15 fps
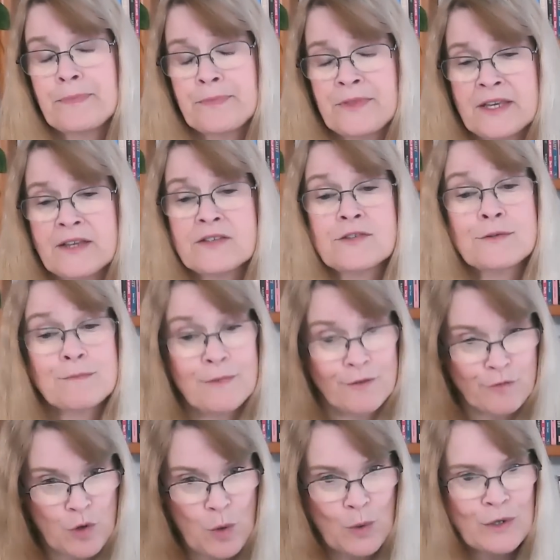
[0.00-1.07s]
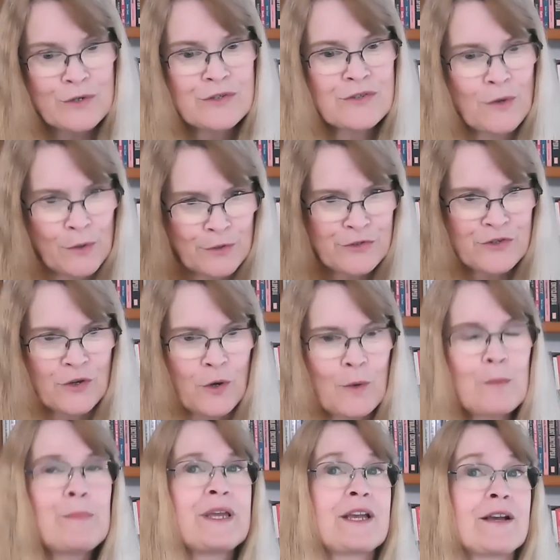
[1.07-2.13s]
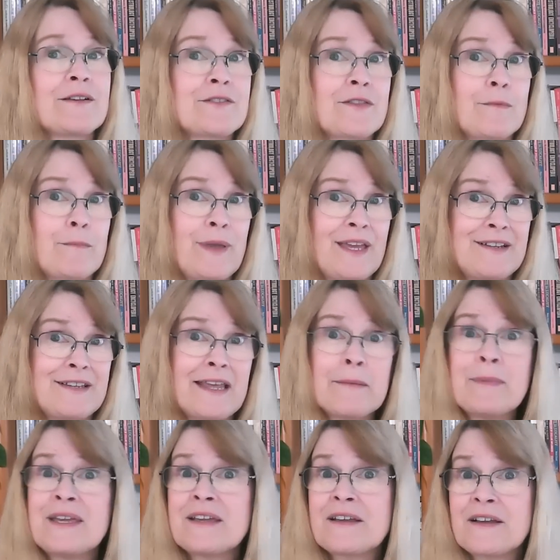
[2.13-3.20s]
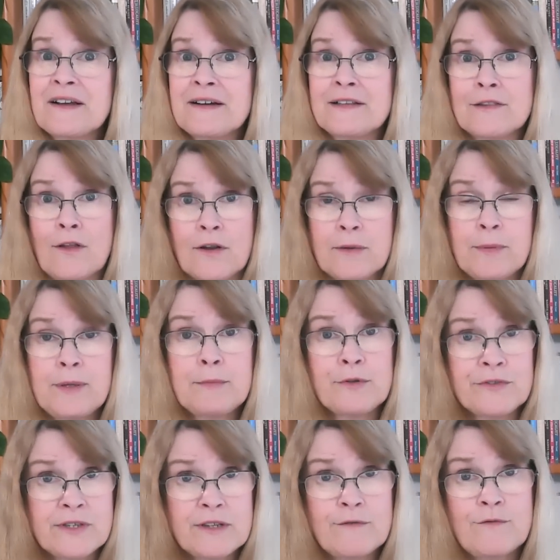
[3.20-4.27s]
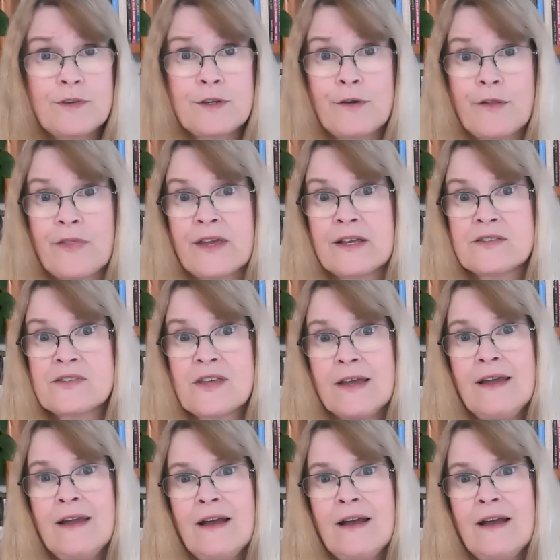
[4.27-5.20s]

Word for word: This, of course, also because of the pandemic, a lot of people did feel this.